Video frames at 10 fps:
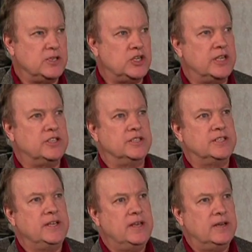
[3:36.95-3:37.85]

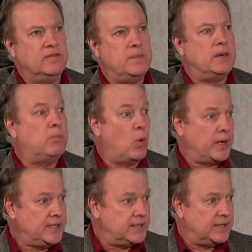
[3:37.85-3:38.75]
judges who've been
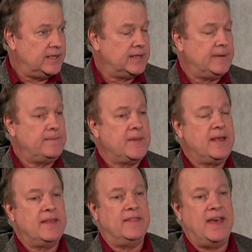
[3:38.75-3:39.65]
appointed
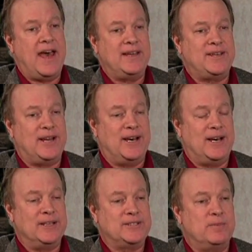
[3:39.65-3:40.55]
that
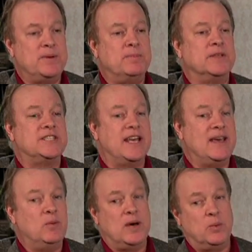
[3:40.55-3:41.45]
some people
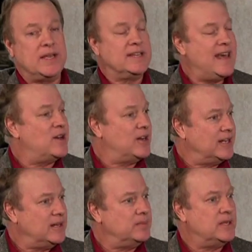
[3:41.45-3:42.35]
say, well, we can count on
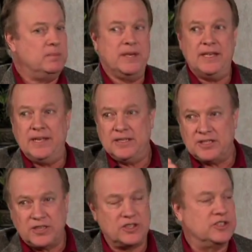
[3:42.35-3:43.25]
him to be
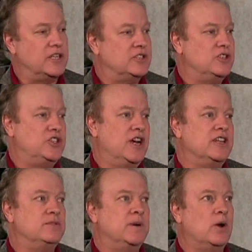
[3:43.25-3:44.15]
such and such a
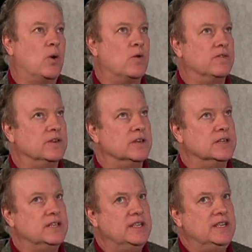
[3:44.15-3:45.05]
judge, but
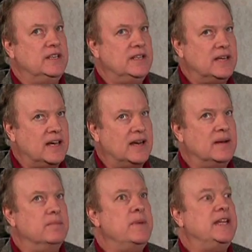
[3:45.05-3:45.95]
over
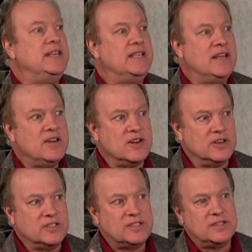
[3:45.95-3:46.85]
many
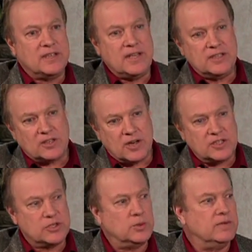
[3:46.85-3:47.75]
years, he
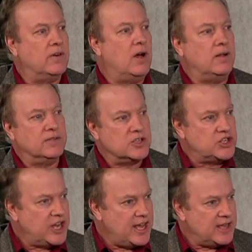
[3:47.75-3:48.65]
starts to evolve or
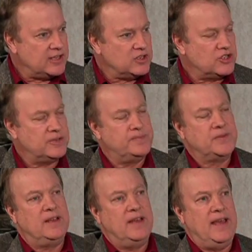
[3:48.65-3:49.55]
change.
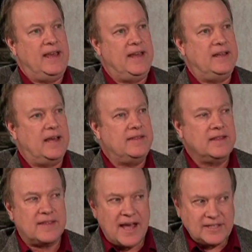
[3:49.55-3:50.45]
And I
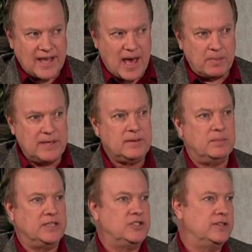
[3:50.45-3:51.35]
think that's happened,
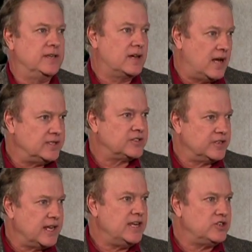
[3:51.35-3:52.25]
much to the
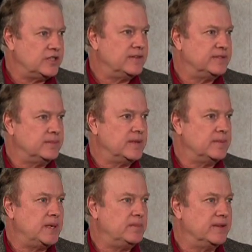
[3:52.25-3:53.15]
consternation of some of
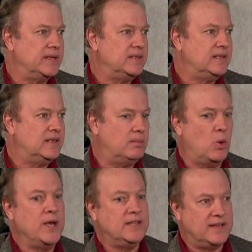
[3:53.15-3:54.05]
the people that
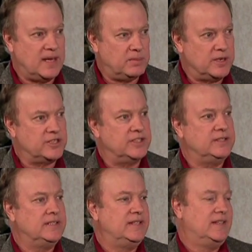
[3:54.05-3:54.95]
appointed that person.
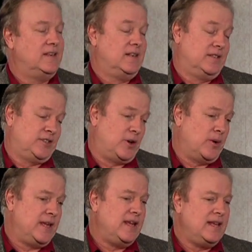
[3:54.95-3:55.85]

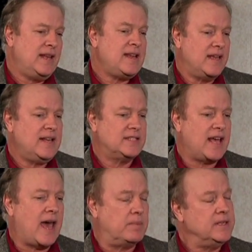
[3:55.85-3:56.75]
So it has
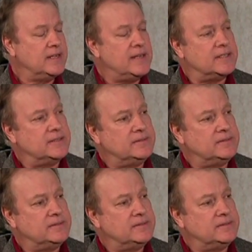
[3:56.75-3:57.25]
happened, yes.